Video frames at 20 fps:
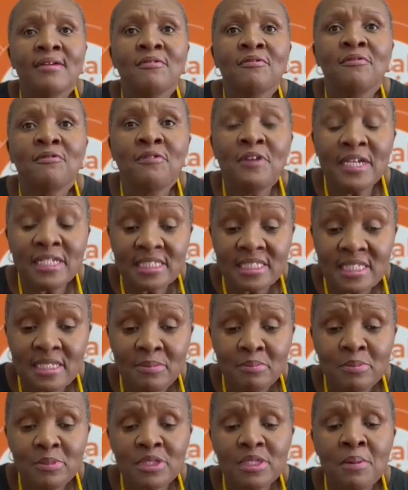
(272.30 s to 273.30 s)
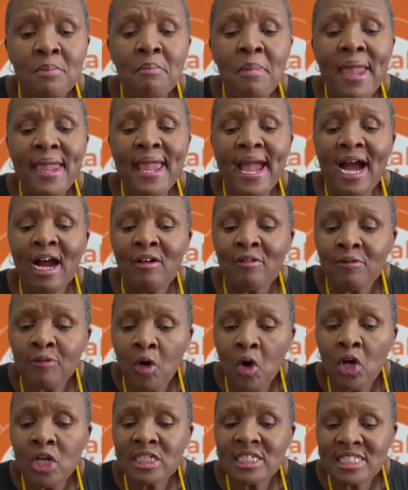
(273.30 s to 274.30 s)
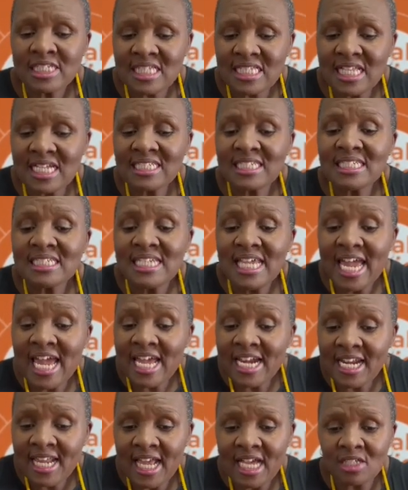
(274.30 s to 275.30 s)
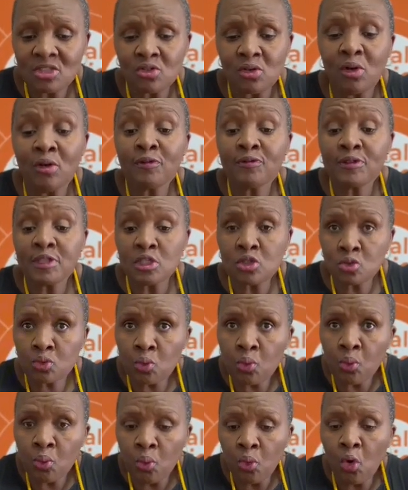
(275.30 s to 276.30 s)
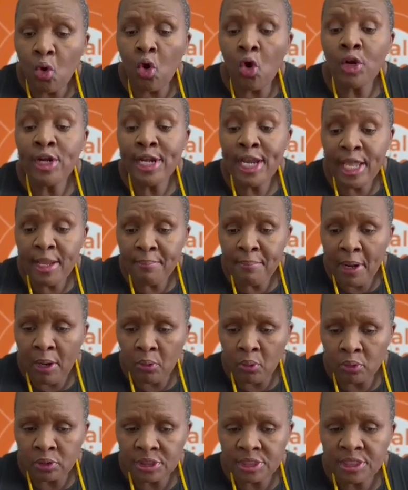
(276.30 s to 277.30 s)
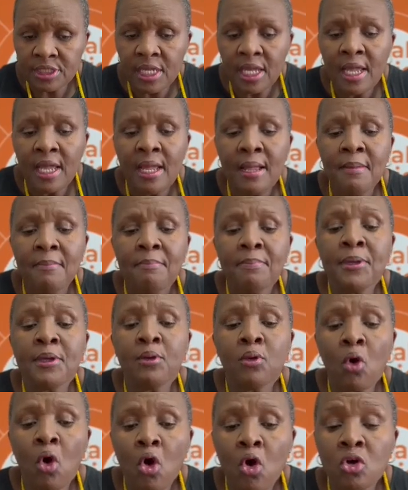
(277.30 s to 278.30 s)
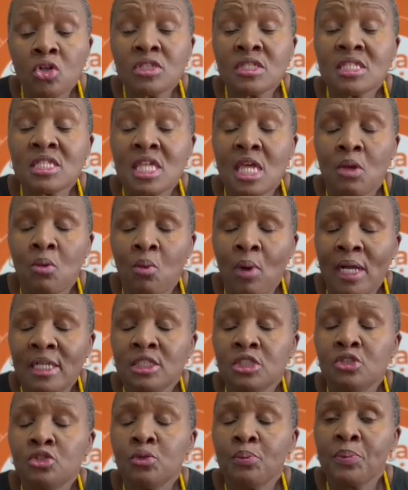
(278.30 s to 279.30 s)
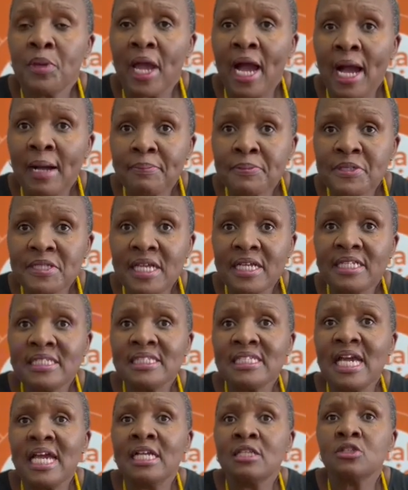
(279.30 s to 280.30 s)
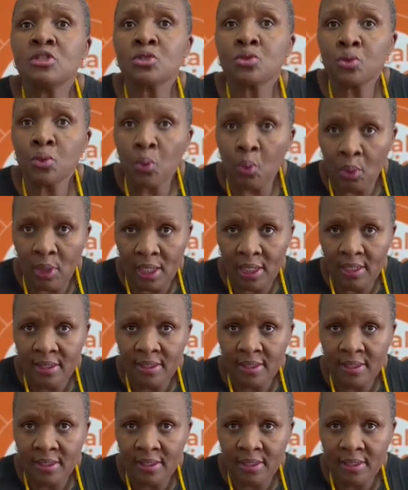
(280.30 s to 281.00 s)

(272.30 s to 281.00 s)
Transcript: victims may avoid certain areas of the school or neighborhood because they want to be absent at school